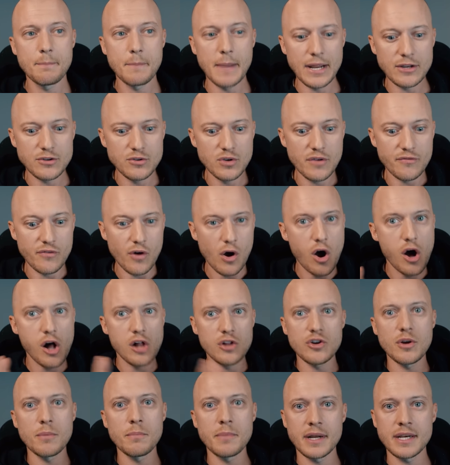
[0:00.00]
And you have
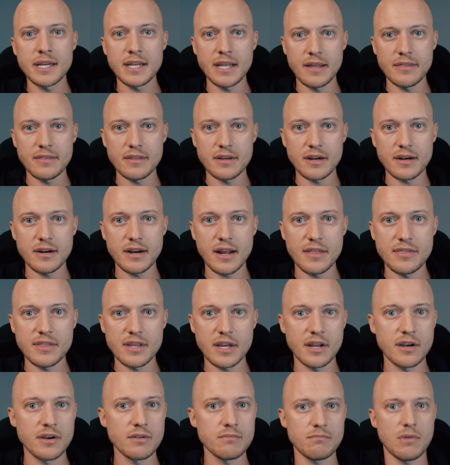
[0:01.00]
all your money in there. And
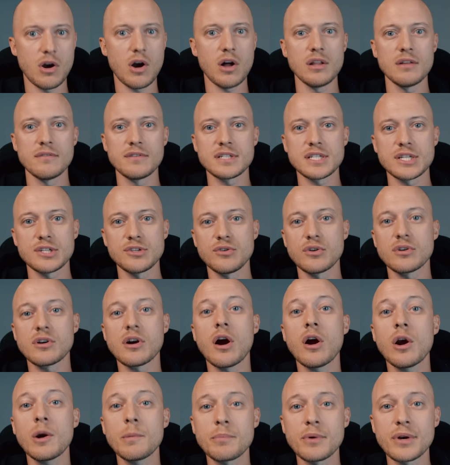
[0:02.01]
then all of a sudden your
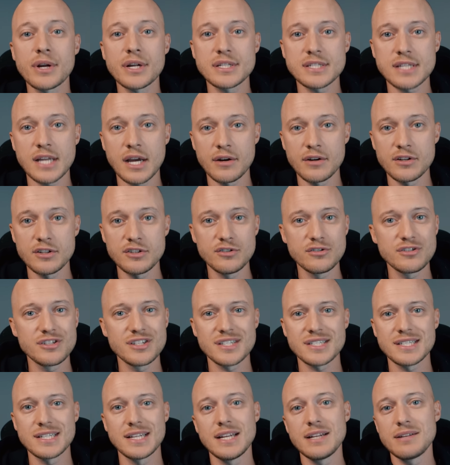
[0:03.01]
car breaks down and you
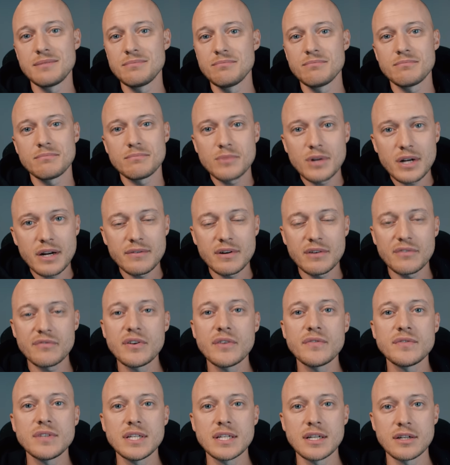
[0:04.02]
just need whatever,
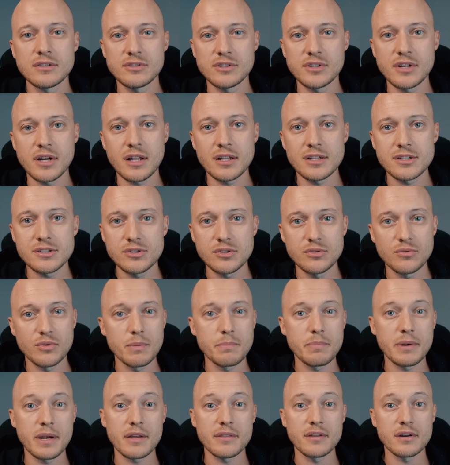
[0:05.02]
$1,500 to
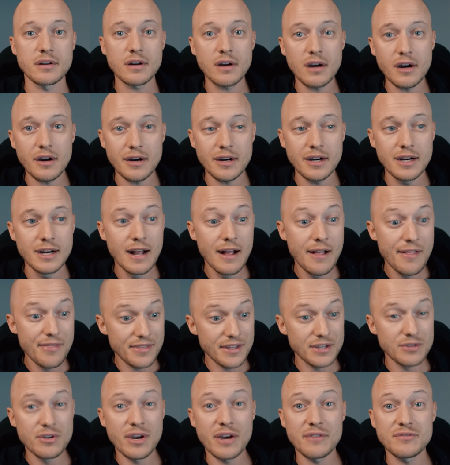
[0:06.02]
repair the car.
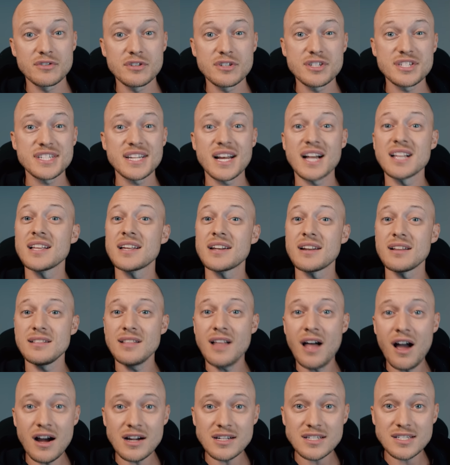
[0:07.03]
Then you have to sell at a
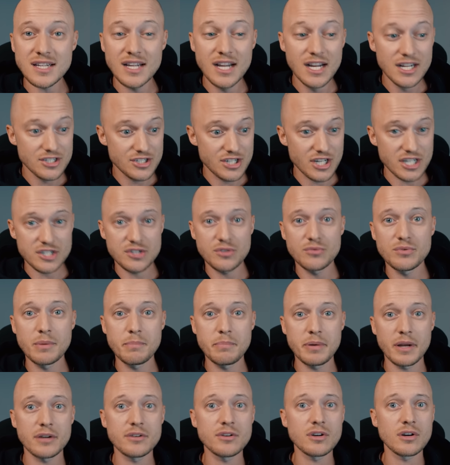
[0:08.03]
loss just to
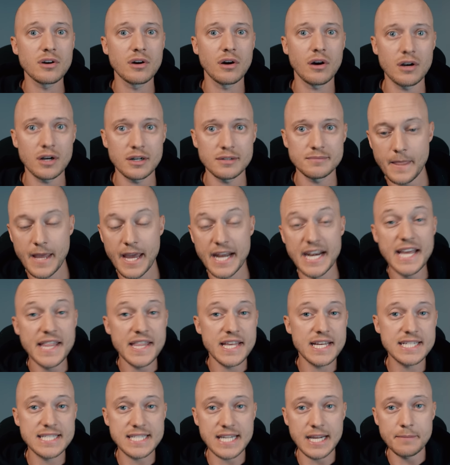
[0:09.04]
repair your car.
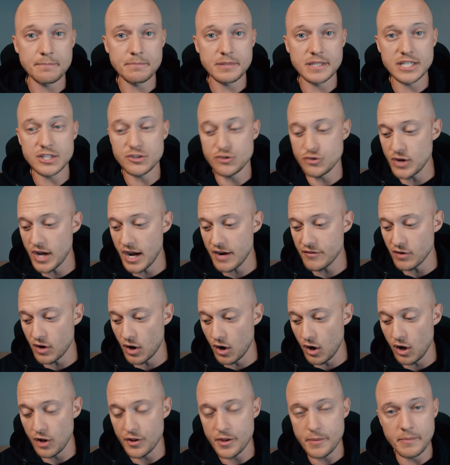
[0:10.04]
Another example is you have
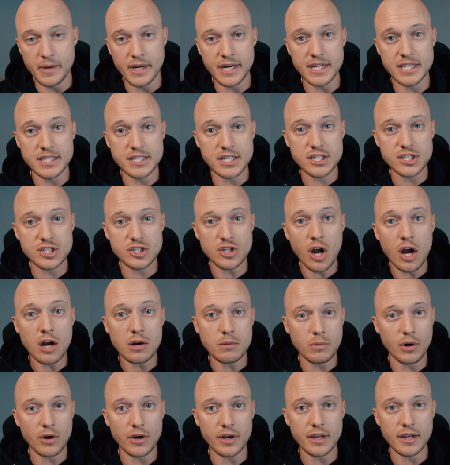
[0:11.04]
all the money in the
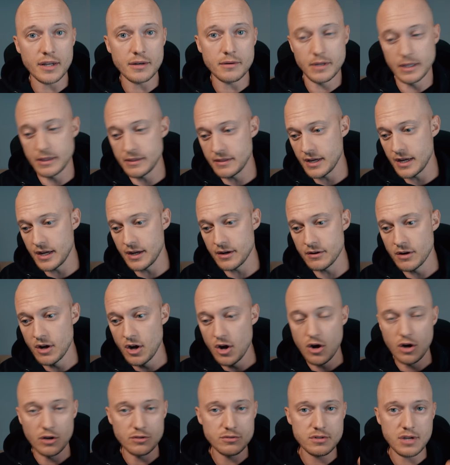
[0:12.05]
stock market. And then
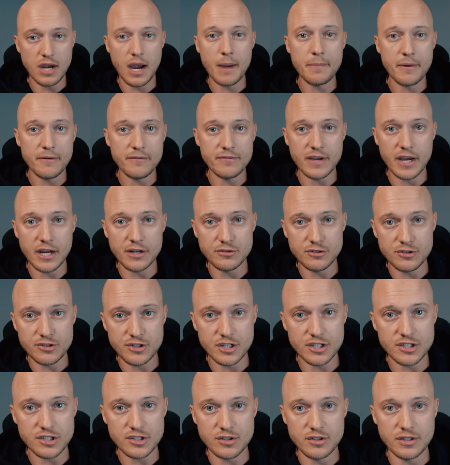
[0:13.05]
on top of that, you
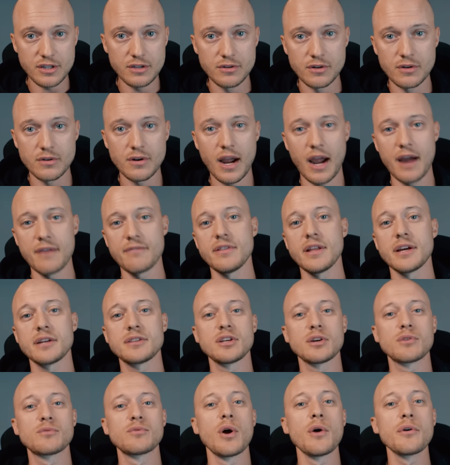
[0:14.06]
just, you know, have like
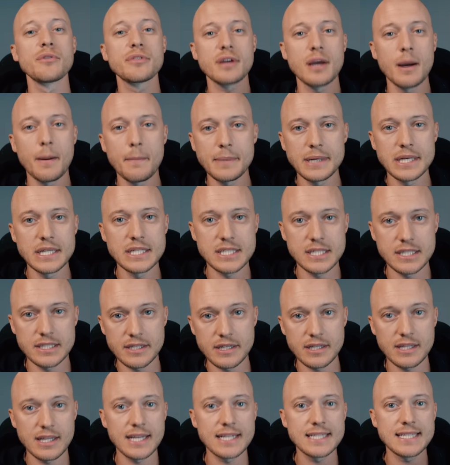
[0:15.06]
the growth companies in
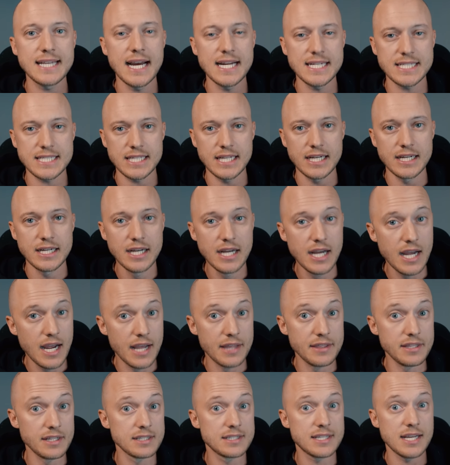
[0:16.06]
there like Tesla.
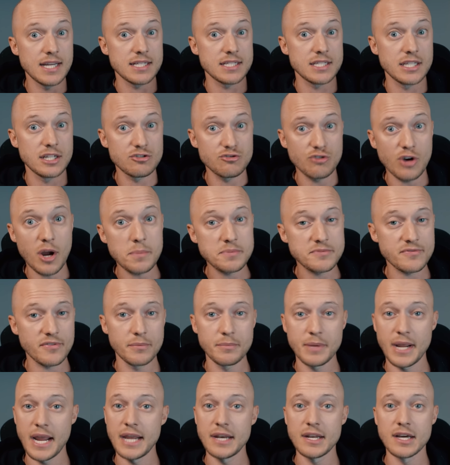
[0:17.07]
And then Tesla drops
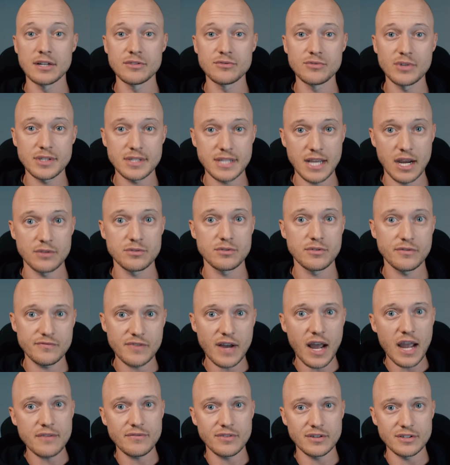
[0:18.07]
from 800 down to
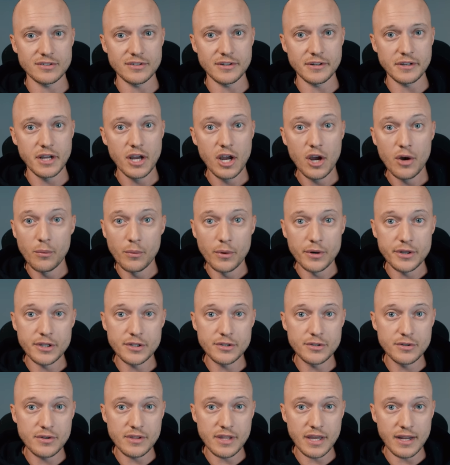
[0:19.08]
500. What do you
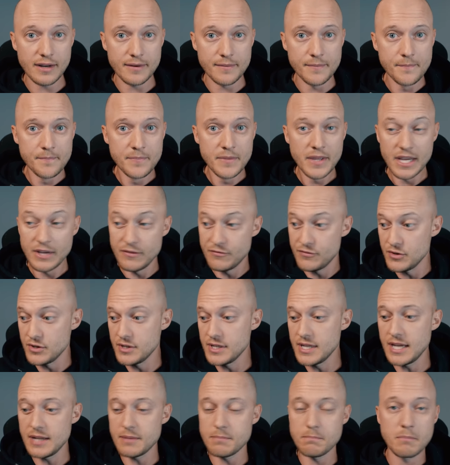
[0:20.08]
do then? If you
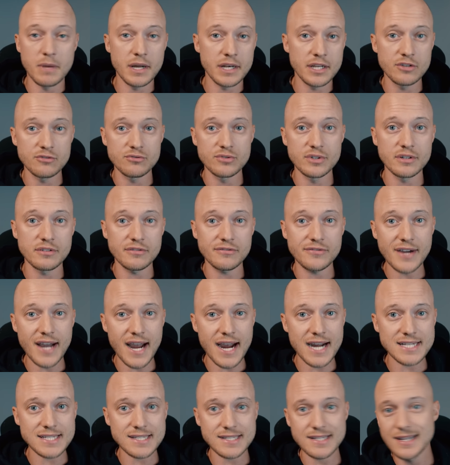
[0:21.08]
need money real
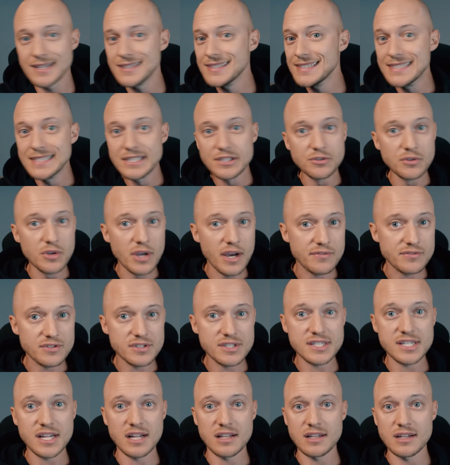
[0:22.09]
fast, you have to
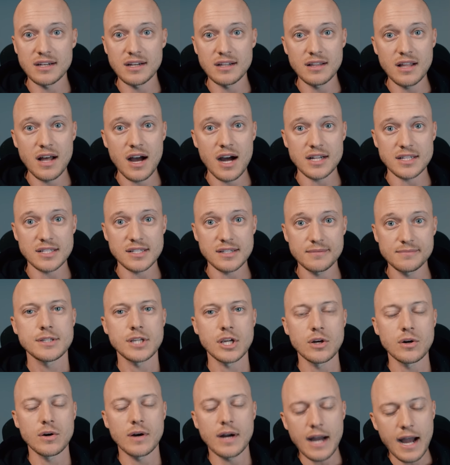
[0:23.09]
sell at a loss.
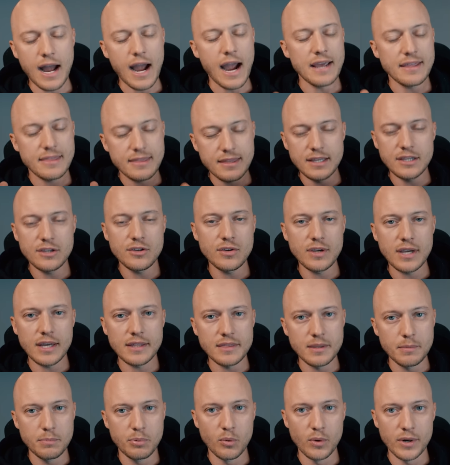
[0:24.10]
So I think you
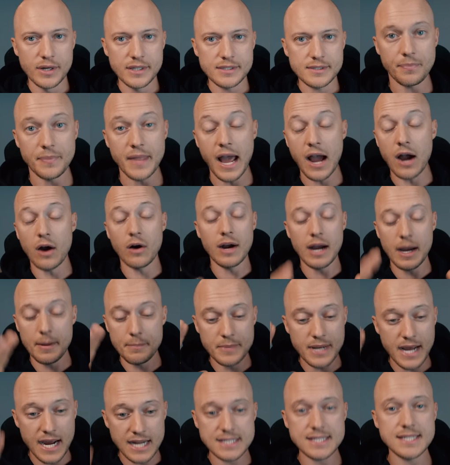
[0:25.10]
get the point. Now,
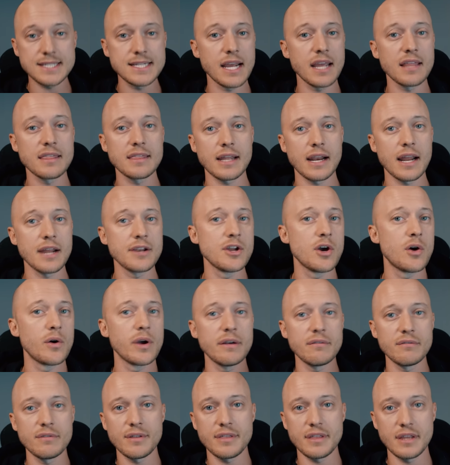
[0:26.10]
I'm not saying that I know
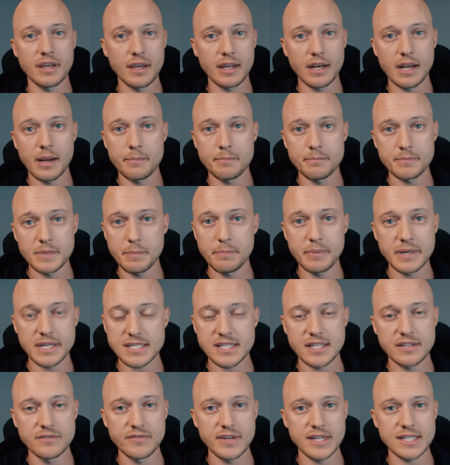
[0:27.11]
everything and I'm the
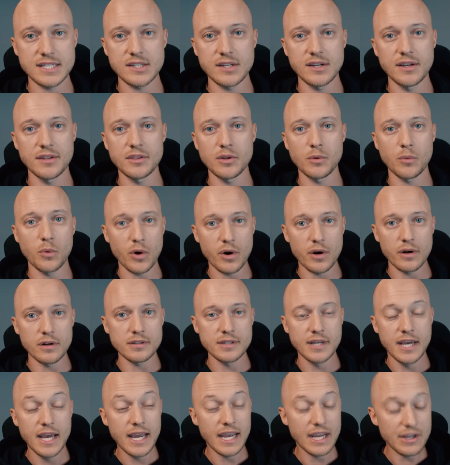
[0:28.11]
best investor in the
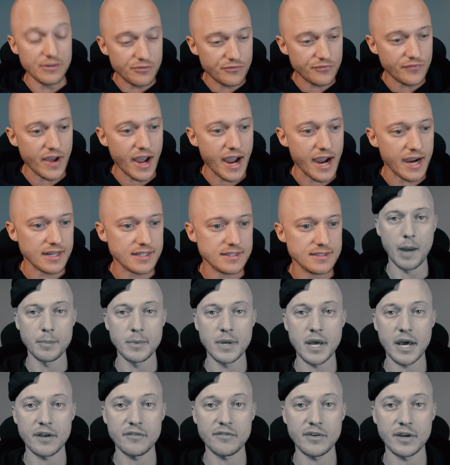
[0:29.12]
world. In fact, I'm
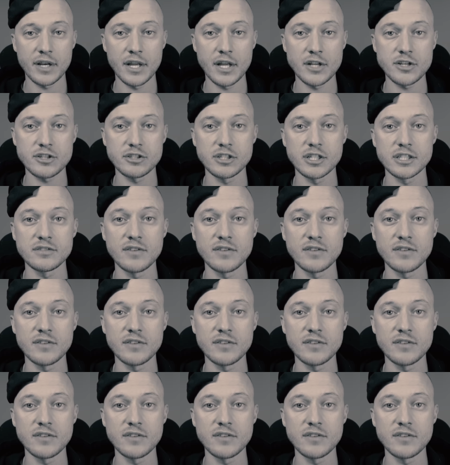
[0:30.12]
not a financial